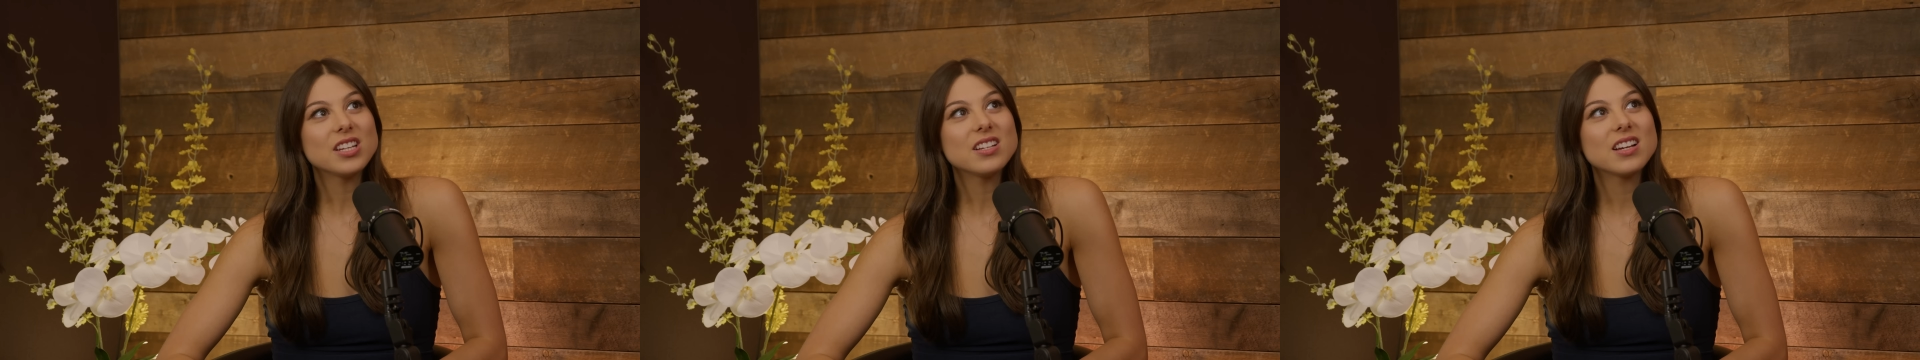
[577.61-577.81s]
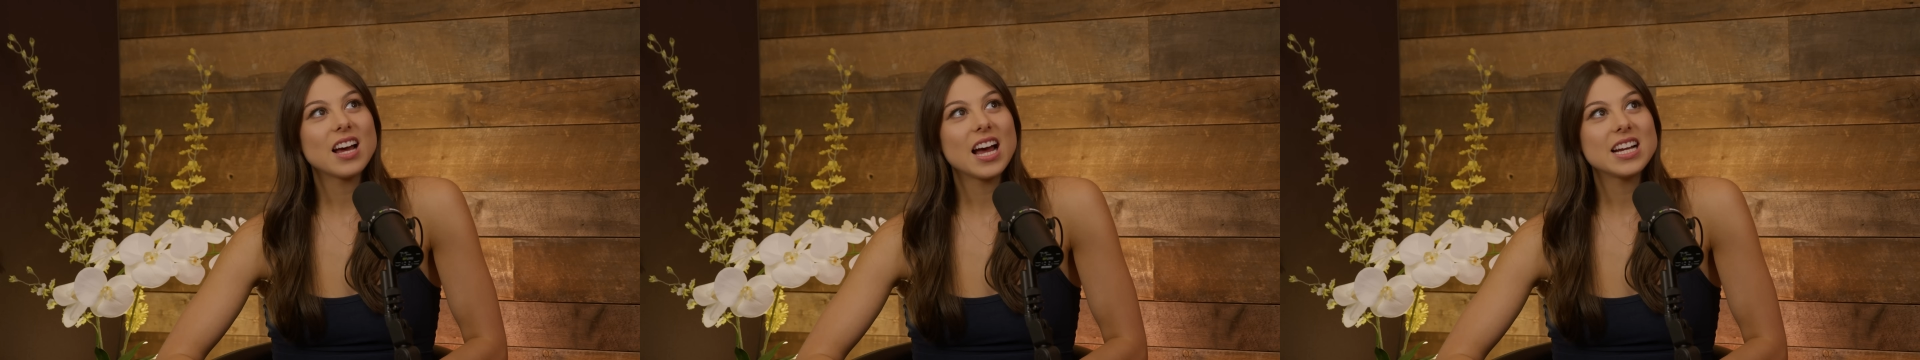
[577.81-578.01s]
a
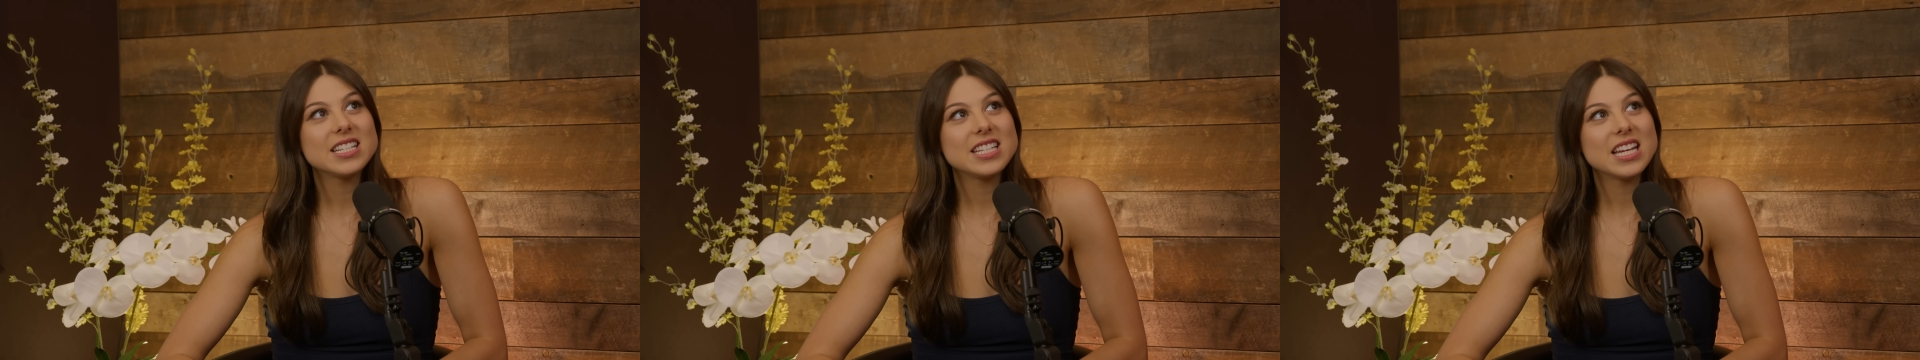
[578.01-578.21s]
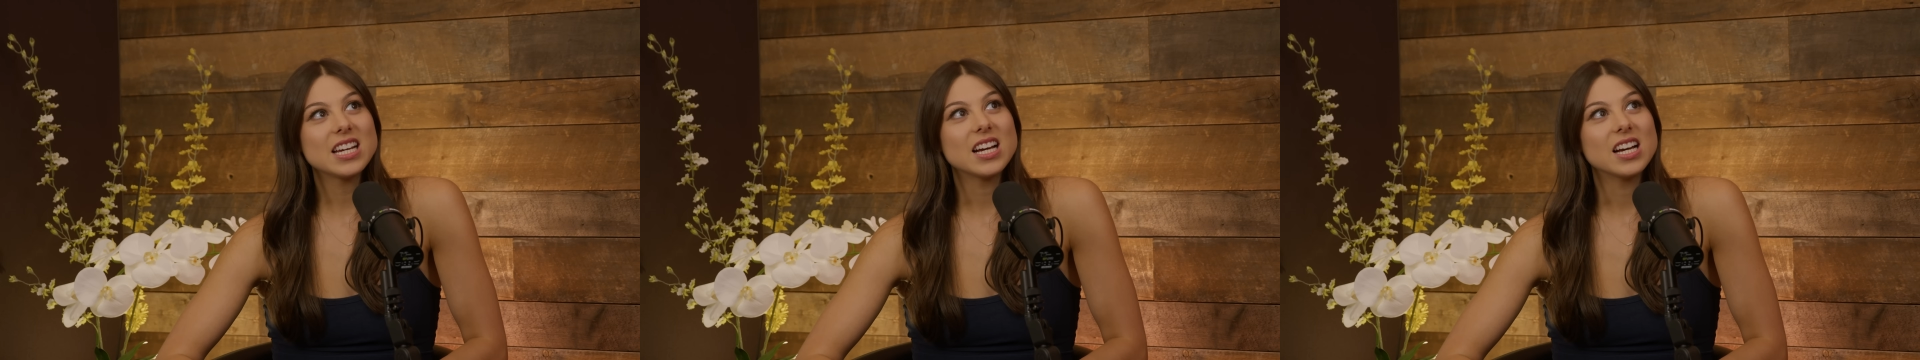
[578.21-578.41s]
good
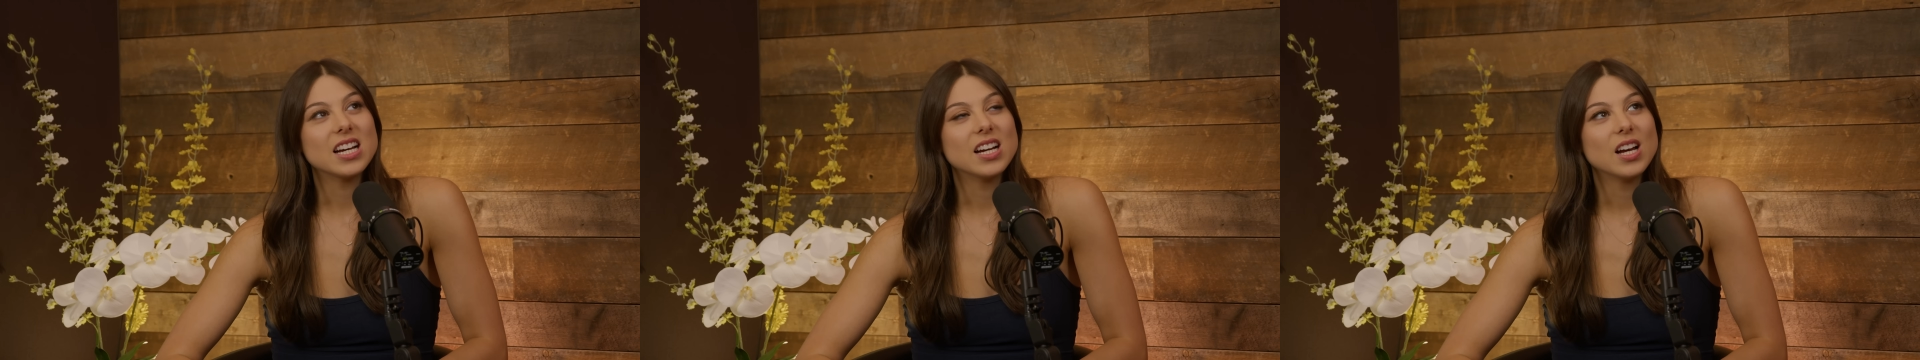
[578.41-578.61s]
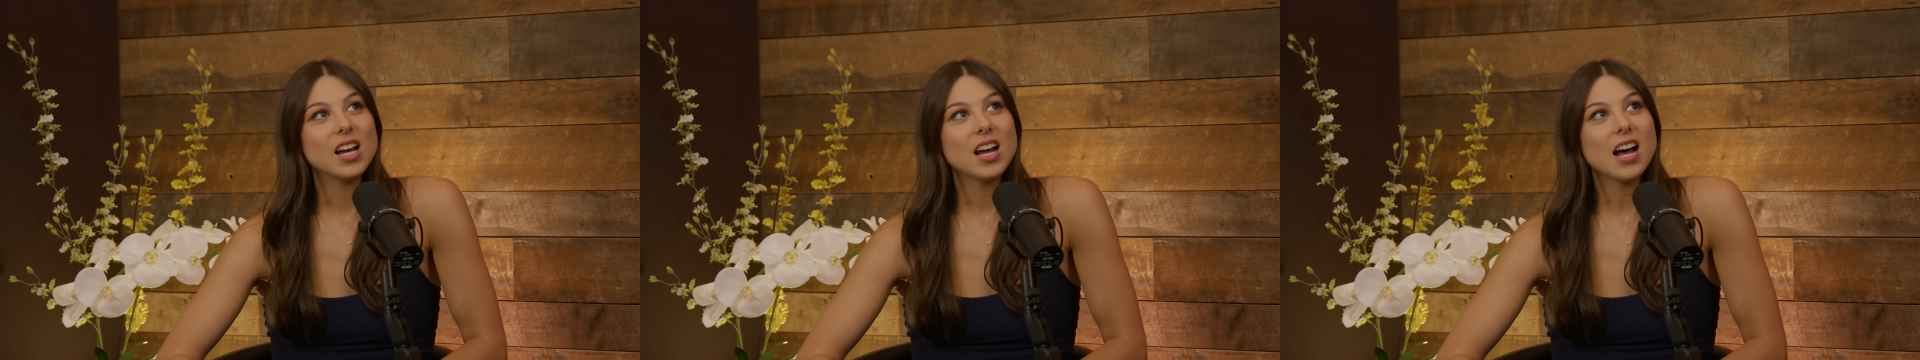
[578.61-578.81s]

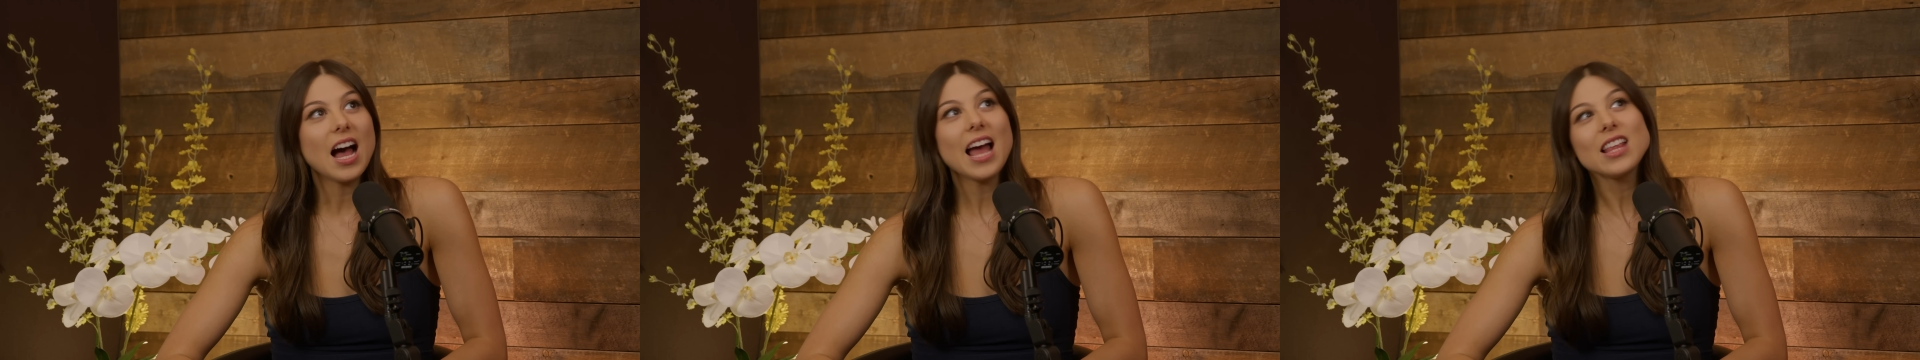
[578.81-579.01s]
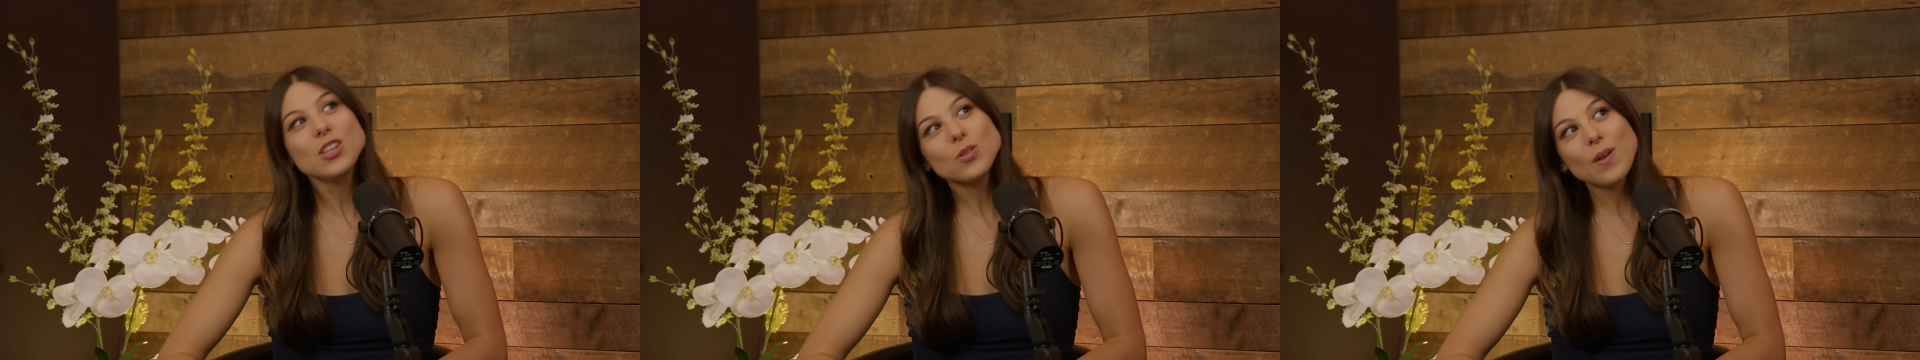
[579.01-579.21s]
idea.
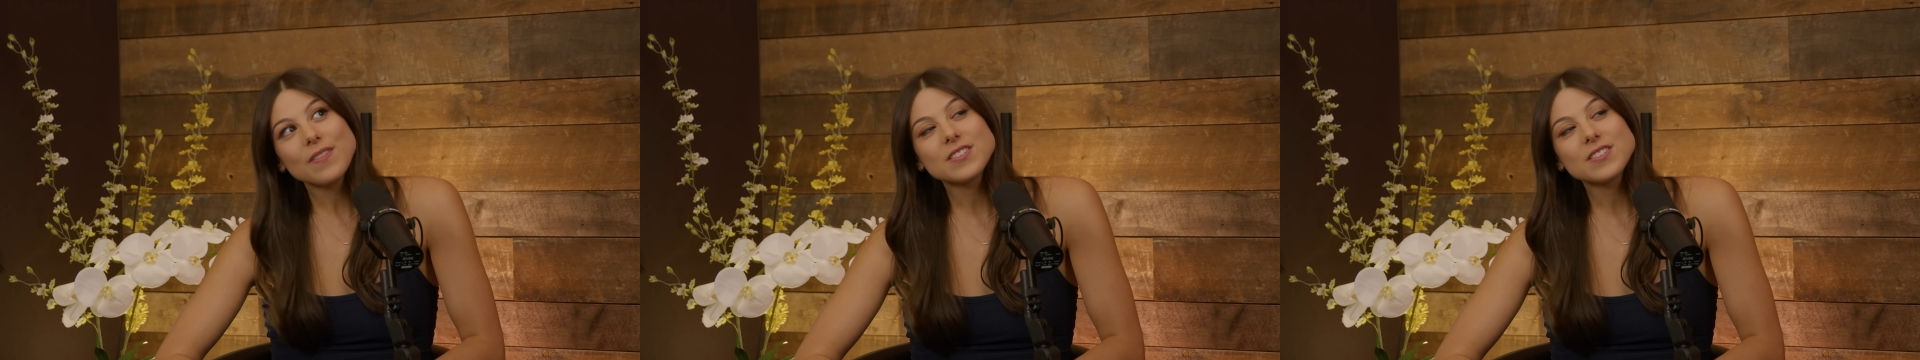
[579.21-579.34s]
I do